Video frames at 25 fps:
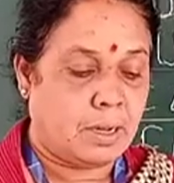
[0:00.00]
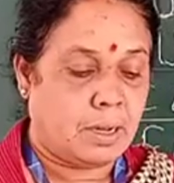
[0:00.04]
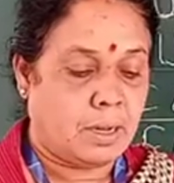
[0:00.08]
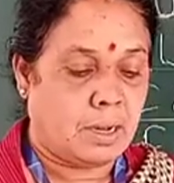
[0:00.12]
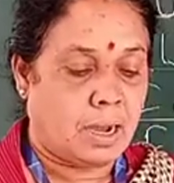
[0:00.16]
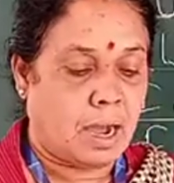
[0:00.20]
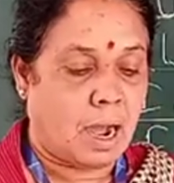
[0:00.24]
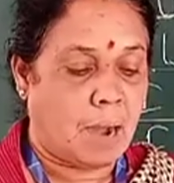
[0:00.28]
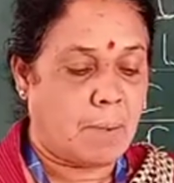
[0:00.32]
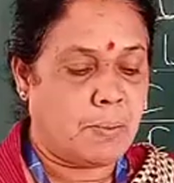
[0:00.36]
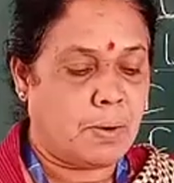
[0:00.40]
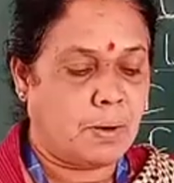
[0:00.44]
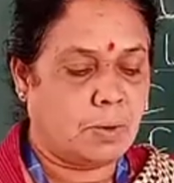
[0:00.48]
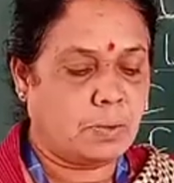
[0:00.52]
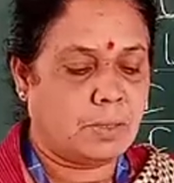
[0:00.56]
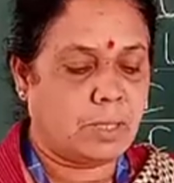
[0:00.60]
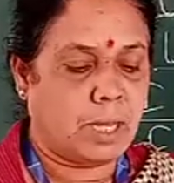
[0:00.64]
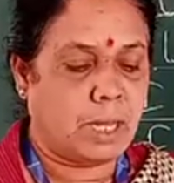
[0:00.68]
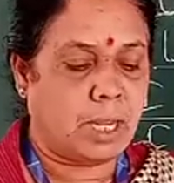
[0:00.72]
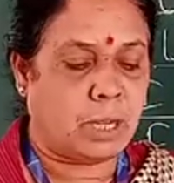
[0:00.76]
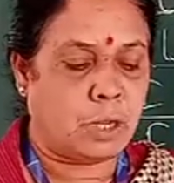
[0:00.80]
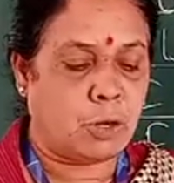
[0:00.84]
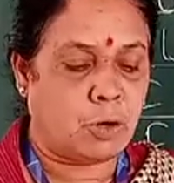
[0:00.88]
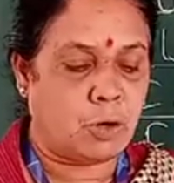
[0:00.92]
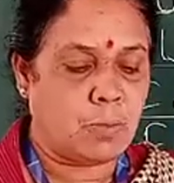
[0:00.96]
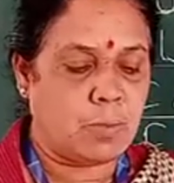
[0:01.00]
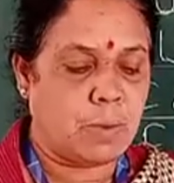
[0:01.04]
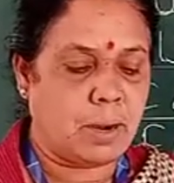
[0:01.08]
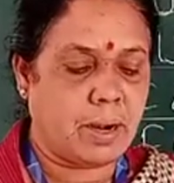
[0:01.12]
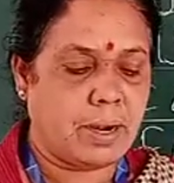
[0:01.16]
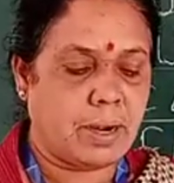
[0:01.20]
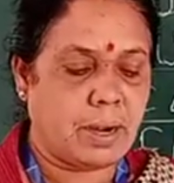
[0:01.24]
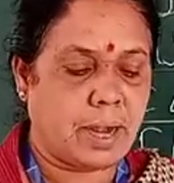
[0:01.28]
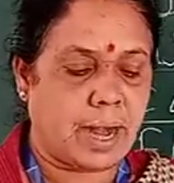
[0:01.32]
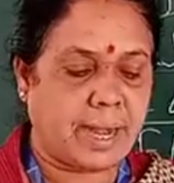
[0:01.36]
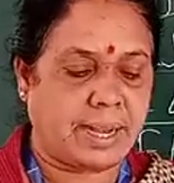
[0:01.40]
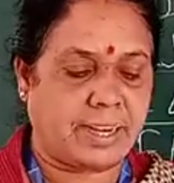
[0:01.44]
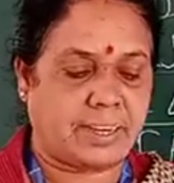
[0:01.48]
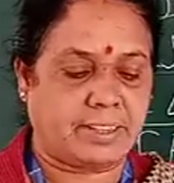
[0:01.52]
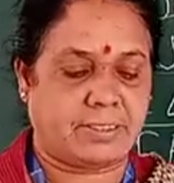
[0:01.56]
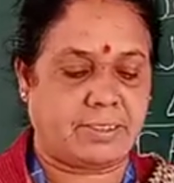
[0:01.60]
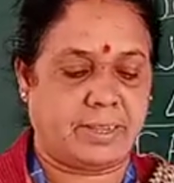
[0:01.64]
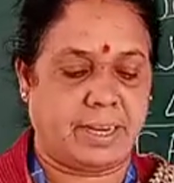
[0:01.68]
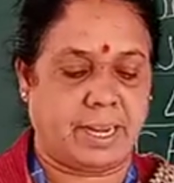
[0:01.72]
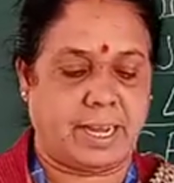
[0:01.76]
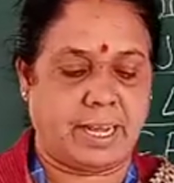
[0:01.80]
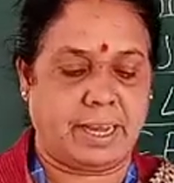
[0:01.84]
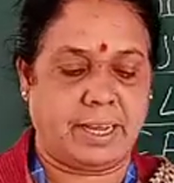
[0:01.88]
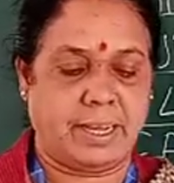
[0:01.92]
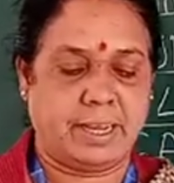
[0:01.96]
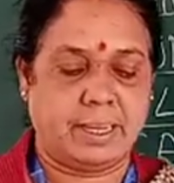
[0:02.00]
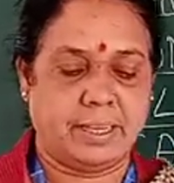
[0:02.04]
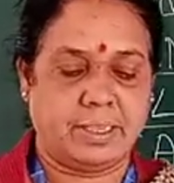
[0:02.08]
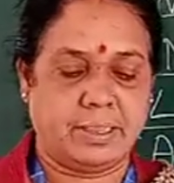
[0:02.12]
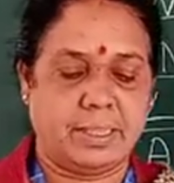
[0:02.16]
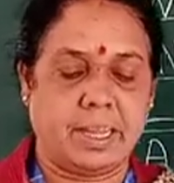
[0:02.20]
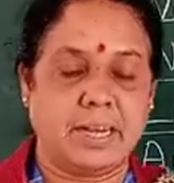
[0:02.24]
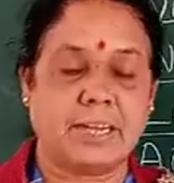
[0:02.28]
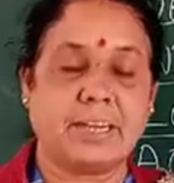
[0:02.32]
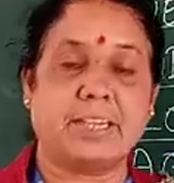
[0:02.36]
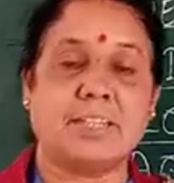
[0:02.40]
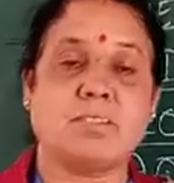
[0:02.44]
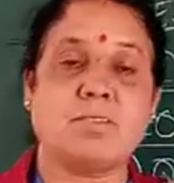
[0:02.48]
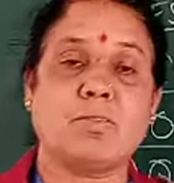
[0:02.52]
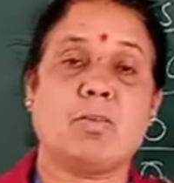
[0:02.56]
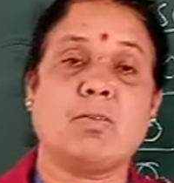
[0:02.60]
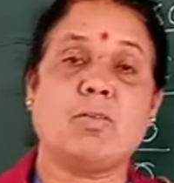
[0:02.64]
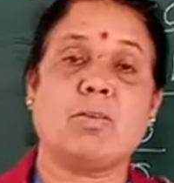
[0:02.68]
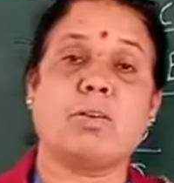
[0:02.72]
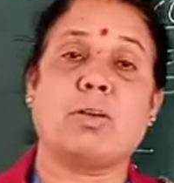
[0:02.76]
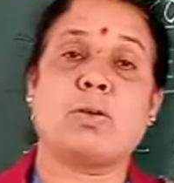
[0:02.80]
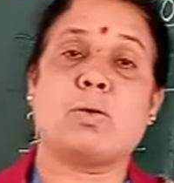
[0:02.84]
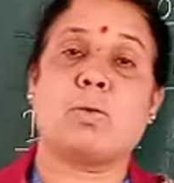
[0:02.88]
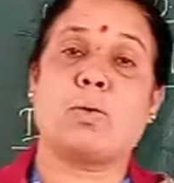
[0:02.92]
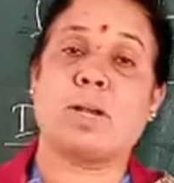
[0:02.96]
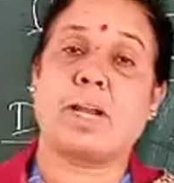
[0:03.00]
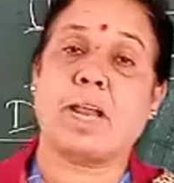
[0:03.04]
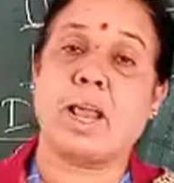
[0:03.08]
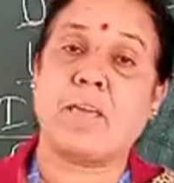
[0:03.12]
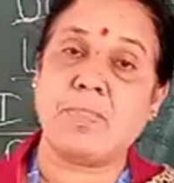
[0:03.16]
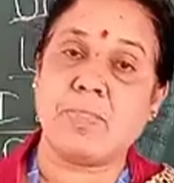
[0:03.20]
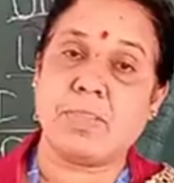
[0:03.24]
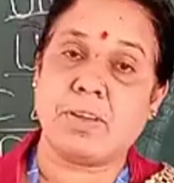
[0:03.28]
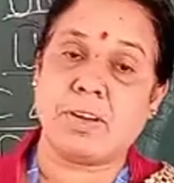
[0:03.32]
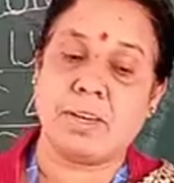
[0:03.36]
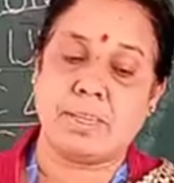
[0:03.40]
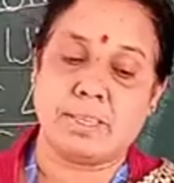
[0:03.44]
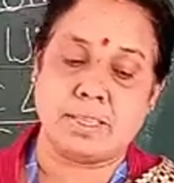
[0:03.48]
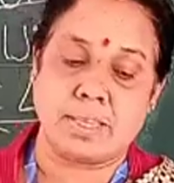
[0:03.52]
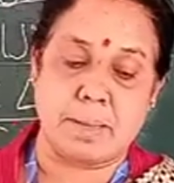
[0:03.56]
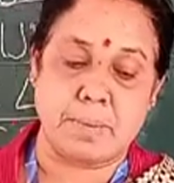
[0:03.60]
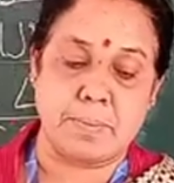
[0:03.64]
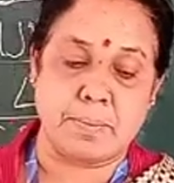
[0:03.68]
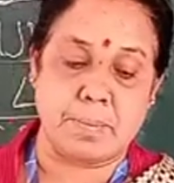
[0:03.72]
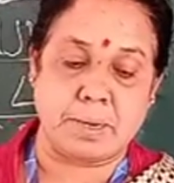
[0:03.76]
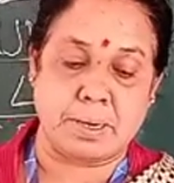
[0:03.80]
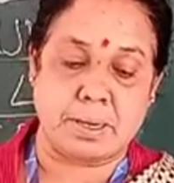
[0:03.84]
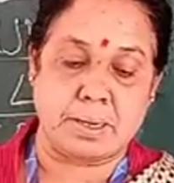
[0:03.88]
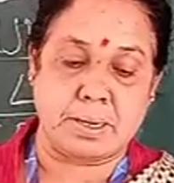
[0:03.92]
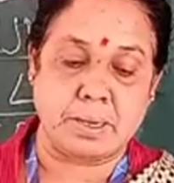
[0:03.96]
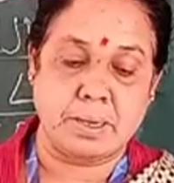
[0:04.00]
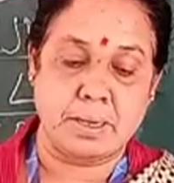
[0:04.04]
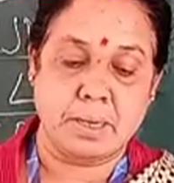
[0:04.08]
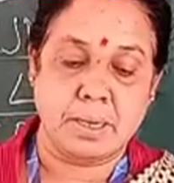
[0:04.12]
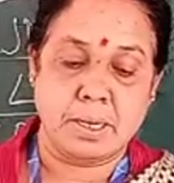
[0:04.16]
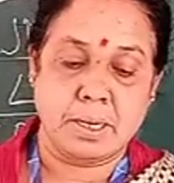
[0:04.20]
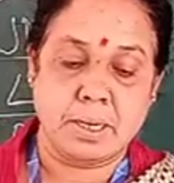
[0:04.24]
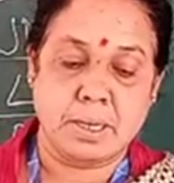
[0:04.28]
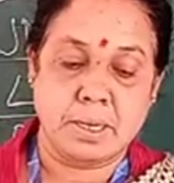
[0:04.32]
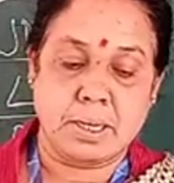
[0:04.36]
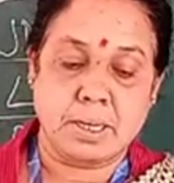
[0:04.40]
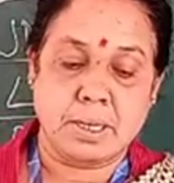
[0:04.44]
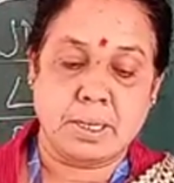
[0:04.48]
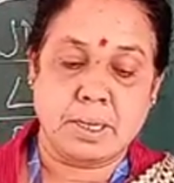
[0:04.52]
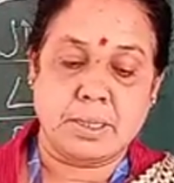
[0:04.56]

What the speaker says: About the Human Rights Day, that is on 10th December,